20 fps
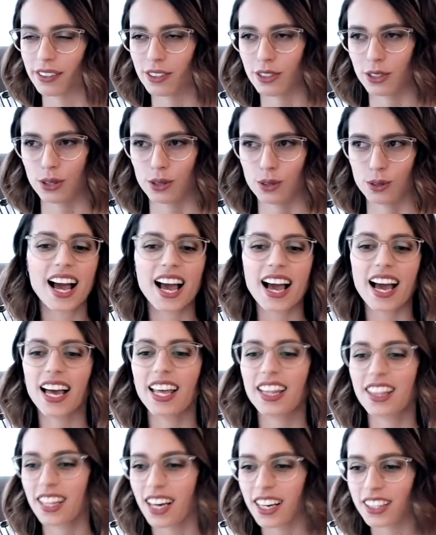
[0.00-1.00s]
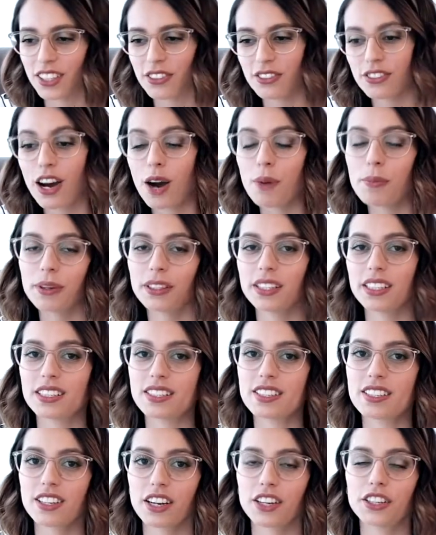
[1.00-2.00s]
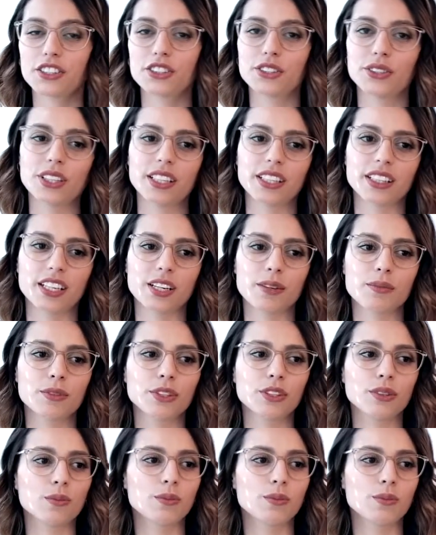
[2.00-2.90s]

So a lot of companies started doing them.